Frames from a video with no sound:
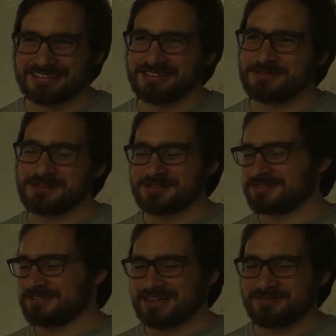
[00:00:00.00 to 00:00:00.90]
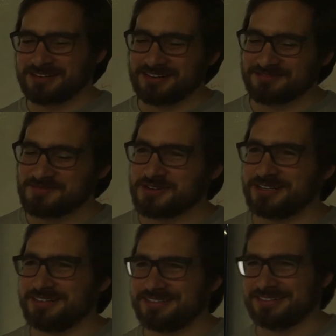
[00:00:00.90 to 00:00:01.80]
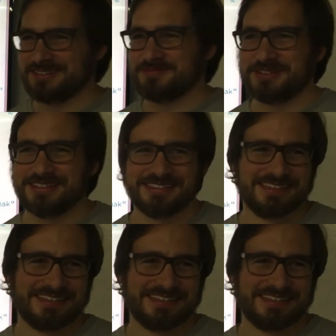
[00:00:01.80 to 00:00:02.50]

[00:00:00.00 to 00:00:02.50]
And you will only ever have more and more.